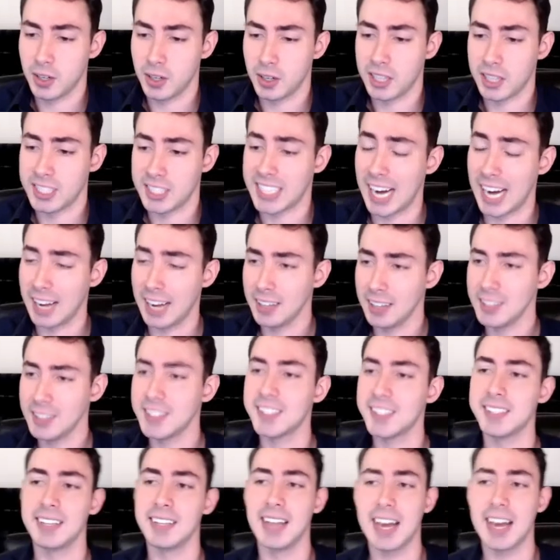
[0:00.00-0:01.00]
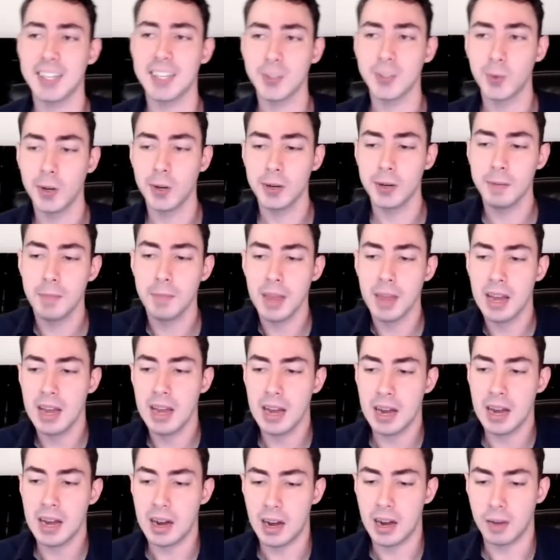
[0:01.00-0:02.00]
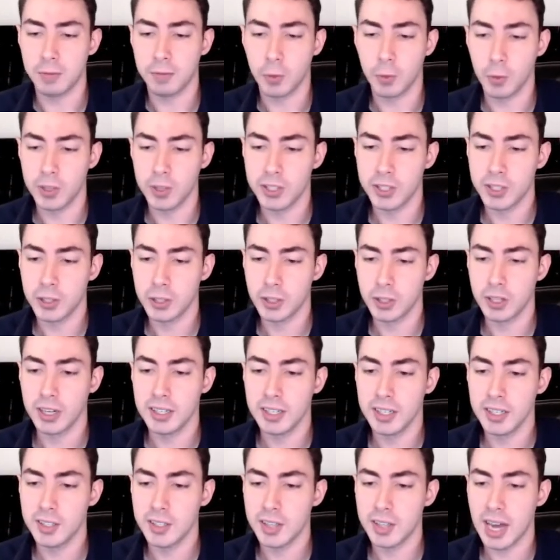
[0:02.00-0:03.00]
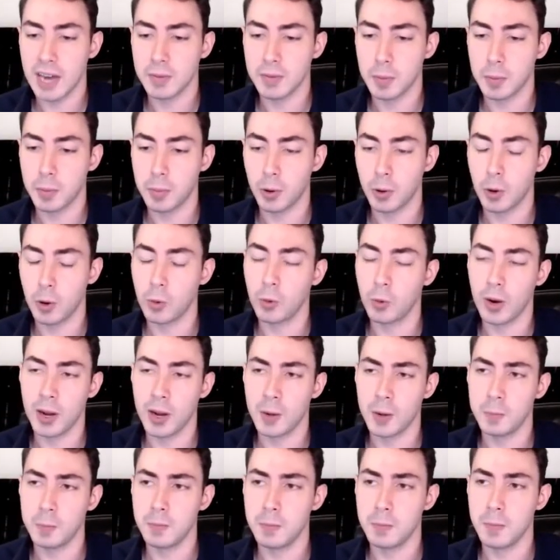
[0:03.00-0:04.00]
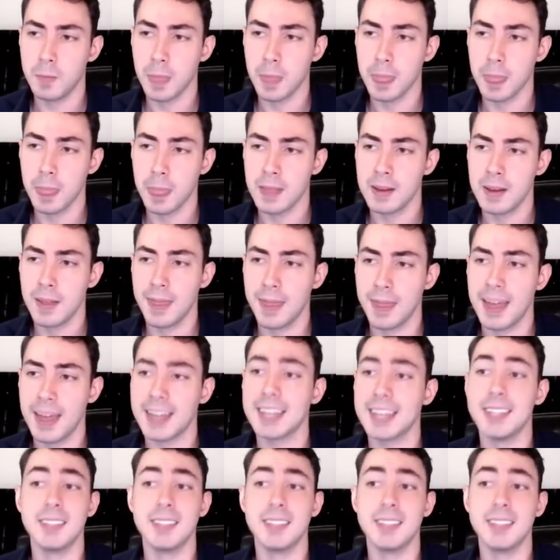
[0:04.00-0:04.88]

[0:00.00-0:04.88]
a challenge is the last one, for which you're going to need to have a program that can